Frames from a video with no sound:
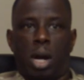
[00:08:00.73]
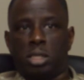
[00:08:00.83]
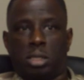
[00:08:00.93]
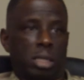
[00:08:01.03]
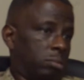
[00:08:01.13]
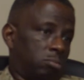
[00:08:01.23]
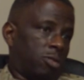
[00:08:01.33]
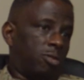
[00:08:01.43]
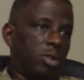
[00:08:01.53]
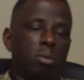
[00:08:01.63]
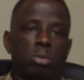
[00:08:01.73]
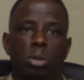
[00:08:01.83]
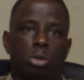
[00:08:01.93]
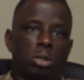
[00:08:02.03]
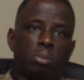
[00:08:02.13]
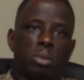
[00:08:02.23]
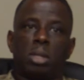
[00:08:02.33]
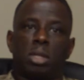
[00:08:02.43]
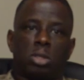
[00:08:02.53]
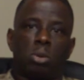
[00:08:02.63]
honesty. If you don't know
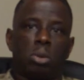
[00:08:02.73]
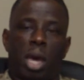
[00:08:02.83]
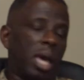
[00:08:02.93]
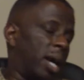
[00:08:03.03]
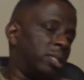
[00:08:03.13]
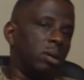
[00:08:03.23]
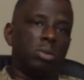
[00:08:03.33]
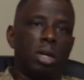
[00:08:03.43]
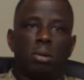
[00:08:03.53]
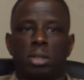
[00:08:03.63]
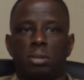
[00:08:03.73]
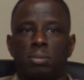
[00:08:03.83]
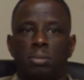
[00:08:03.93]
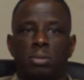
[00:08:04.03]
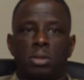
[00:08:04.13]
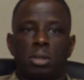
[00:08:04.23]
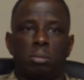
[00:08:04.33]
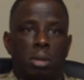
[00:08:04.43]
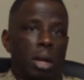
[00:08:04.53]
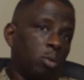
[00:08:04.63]
something, it's okay. I don't know it
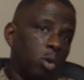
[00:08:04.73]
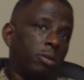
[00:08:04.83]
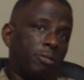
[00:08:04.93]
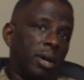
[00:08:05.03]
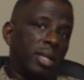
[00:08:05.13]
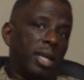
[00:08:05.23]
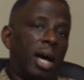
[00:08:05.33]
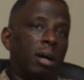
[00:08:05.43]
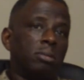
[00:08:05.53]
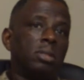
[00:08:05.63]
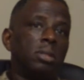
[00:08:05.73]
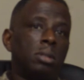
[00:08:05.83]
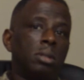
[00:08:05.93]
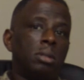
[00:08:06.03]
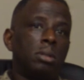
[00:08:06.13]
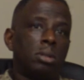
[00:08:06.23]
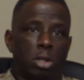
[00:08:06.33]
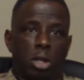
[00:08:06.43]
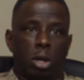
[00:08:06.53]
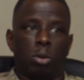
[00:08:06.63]
but I'm going to find out,
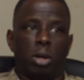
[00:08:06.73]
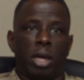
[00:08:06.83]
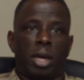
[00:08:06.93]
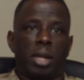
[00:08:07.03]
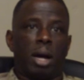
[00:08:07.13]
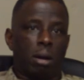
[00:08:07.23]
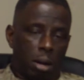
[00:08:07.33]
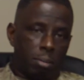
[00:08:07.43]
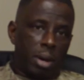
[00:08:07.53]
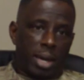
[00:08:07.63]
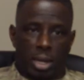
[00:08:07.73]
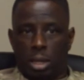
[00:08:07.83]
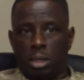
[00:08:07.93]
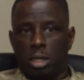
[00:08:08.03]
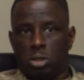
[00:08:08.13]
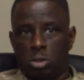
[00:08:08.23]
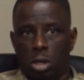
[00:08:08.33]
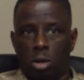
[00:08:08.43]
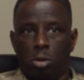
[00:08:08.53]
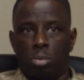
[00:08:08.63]
you know, and I'll come back and I'll let you
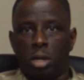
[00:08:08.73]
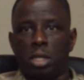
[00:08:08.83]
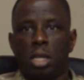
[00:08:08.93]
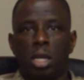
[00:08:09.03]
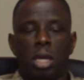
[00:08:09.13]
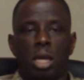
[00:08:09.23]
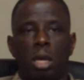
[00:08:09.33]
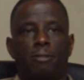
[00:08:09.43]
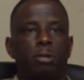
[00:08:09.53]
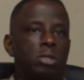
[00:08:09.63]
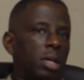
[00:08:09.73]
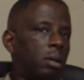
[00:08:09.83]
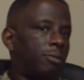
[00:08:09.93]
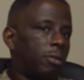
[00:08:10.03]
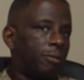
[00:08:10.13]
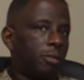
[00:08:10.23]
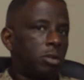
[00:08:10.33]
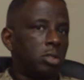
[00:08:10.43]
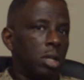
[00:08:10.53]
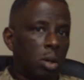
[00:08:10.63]
know. But if you settle for the
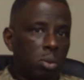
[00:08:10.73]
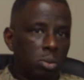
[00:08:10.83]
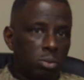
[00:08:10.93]
first no,